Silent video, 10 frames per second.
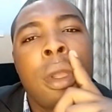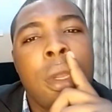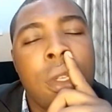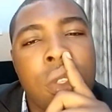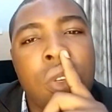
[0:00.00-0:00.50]

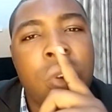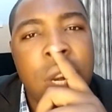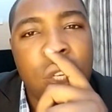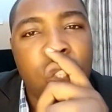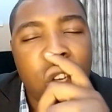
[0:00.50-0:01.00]
Do you really
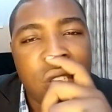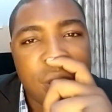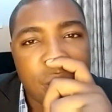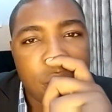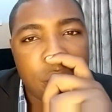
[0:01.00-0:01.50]
trust
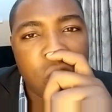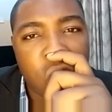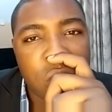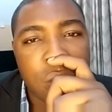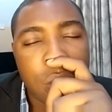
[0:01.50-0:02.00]

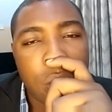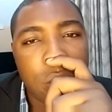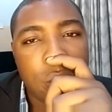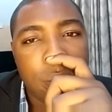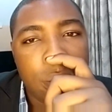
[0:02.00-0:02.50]
God
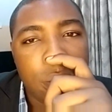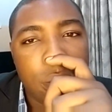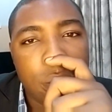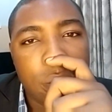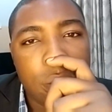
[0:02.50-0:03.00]

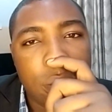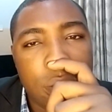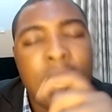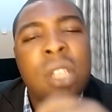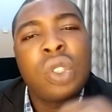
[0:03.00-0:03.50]

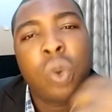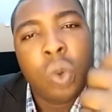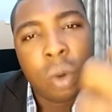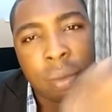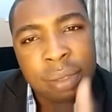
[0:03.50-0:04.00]
to
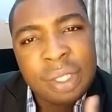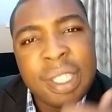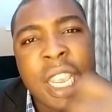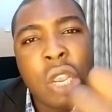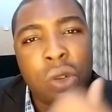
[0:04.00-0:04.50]

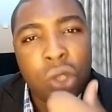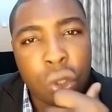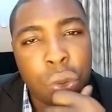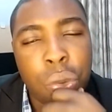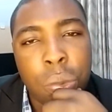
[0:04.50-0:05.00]
see you
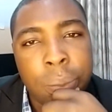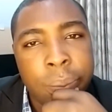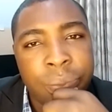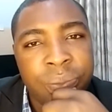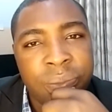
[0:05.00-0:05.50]
through
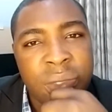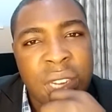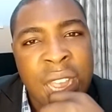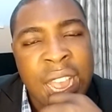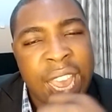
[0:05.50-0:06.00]

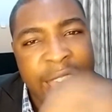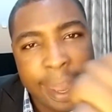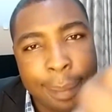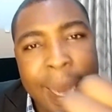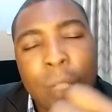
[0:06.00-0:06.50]
in the
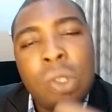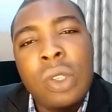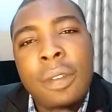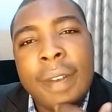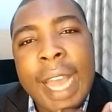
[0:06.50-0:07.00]
battles of
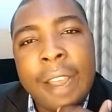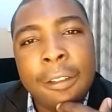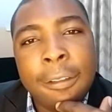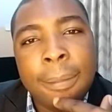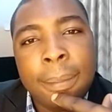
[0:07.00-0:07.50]
life?
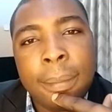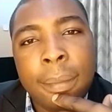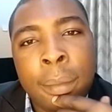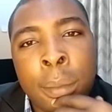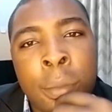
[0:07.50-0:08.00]

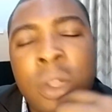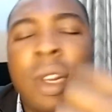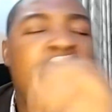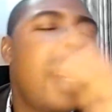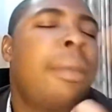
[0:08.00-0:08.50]
No,
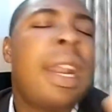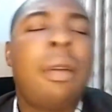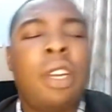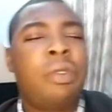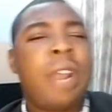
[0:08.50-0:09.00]
let me learn
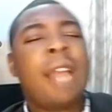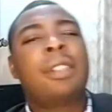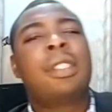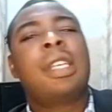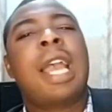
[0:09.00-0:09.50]
the
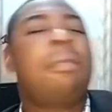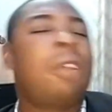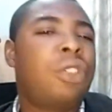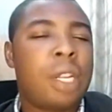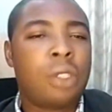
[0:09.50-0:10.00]
reality. I'm not
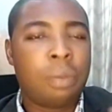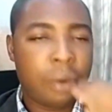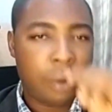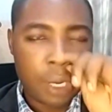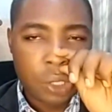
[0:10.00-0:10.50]
trying to be
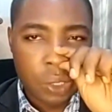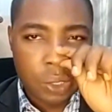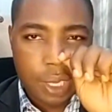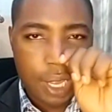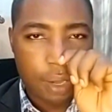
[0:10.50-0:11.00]
religious
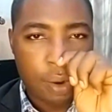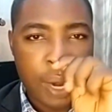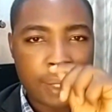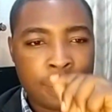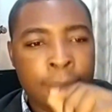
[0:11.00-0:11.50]
here, all
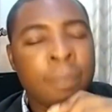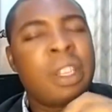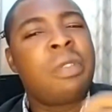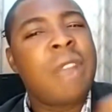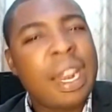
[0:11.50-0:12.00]
right? The
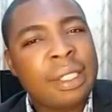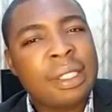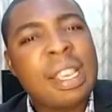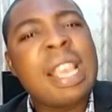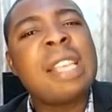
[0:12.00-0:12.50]

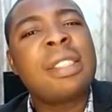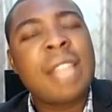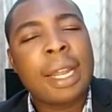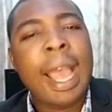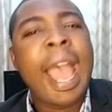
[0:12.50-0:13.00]
reality is
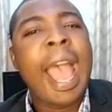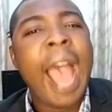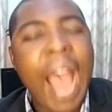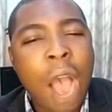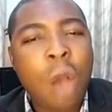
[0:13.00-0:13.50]
that
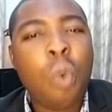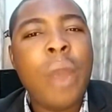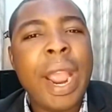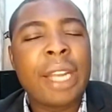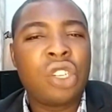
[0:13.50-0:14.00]
how
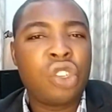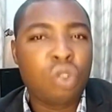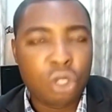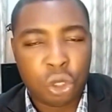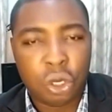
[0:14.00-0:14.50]
well do you
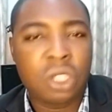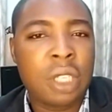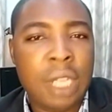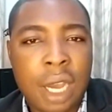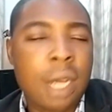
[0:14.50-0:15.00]
trust
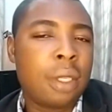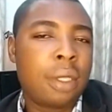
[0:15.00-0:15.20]
God?